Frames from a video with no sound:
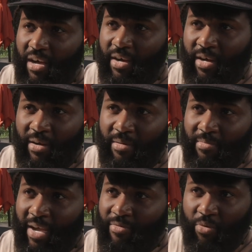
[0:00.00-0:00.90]

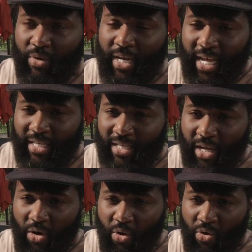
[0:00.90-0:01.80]
Everyone has
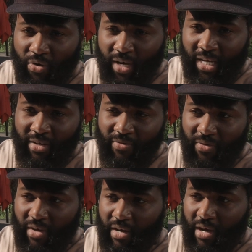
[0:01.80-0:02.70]
their own
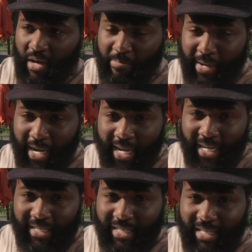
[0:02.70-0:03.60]
creative
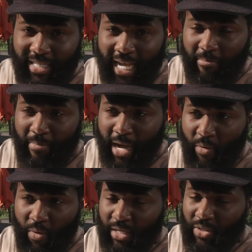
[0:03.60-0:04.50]
mind. Not
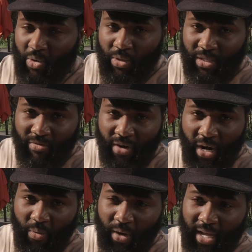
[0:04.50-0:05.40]
my way is always the
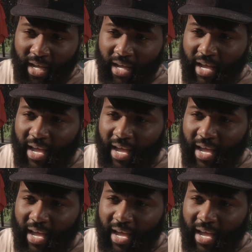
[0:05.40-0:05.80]
right way.